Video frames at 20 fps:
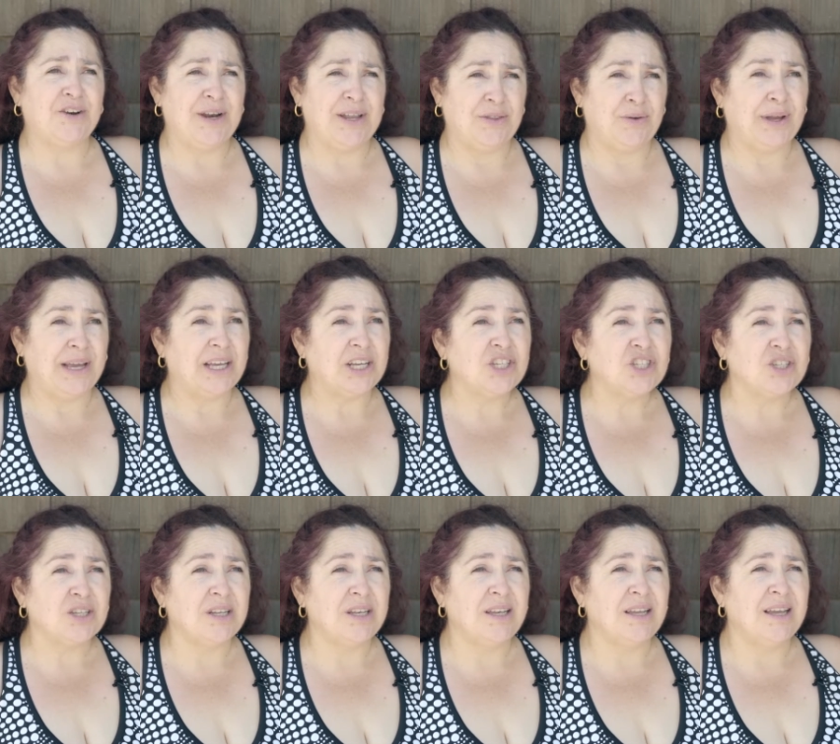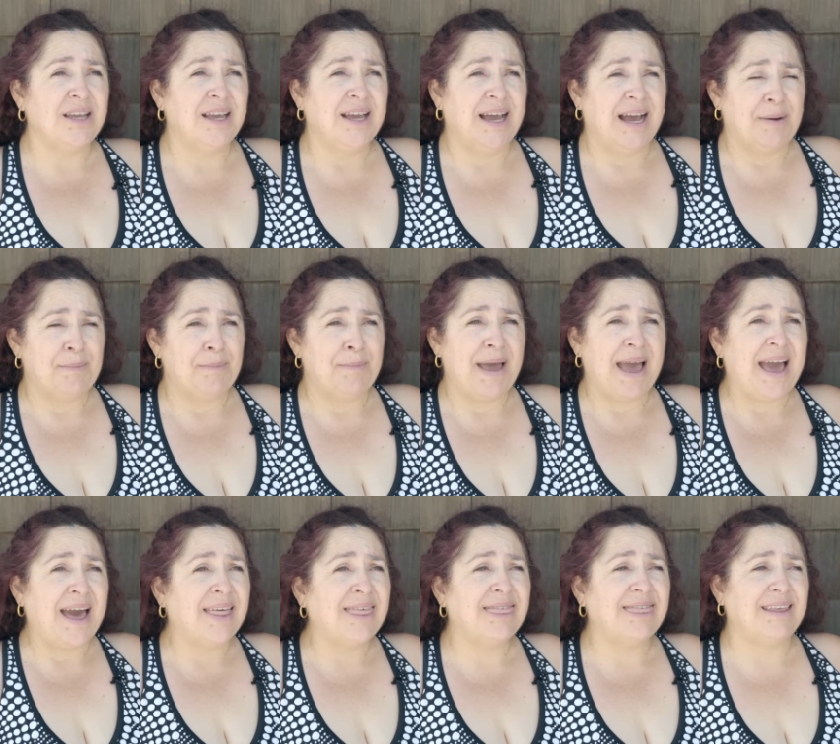education,
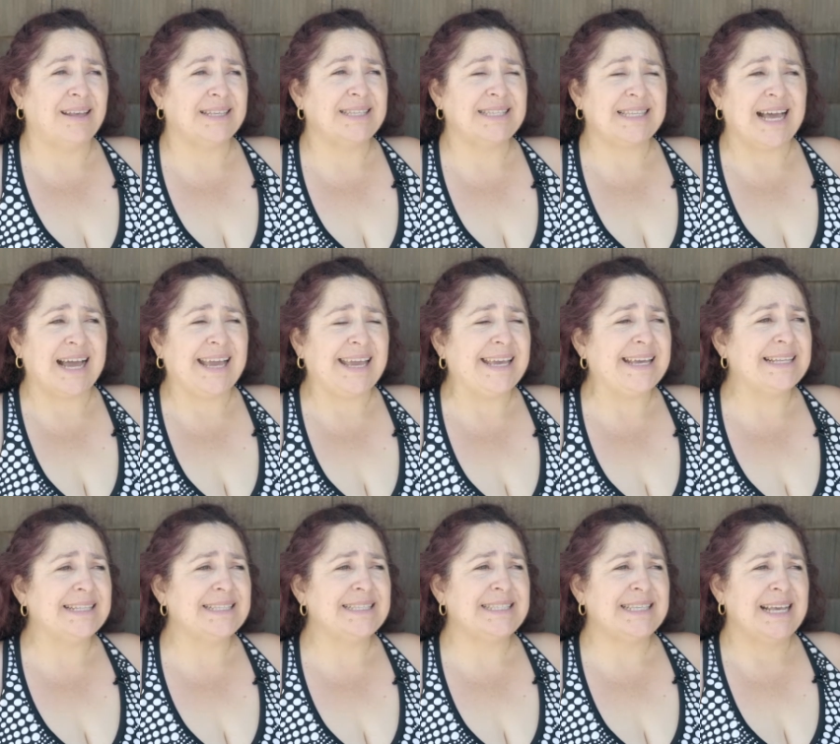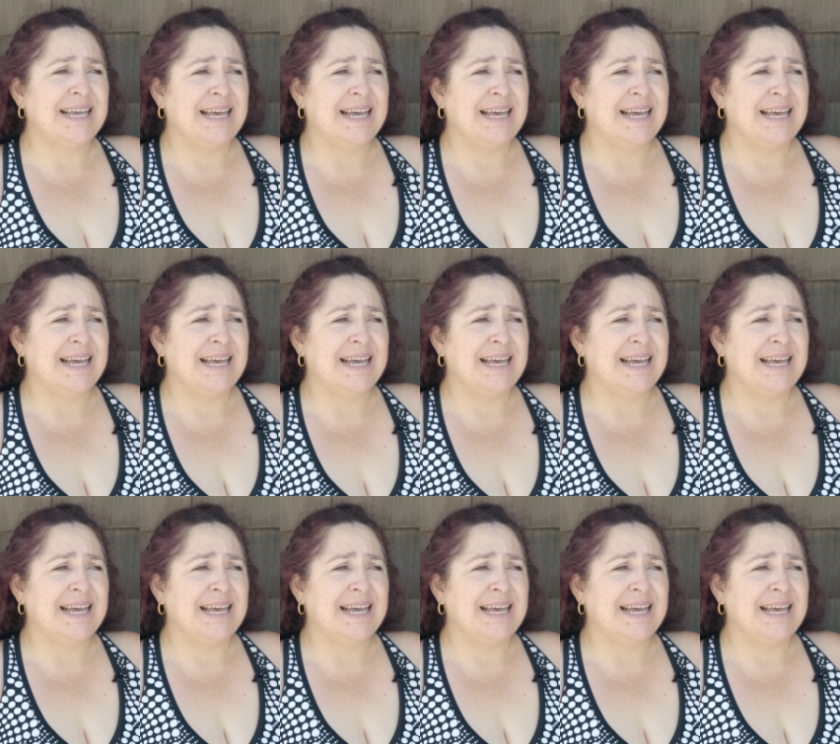math, science.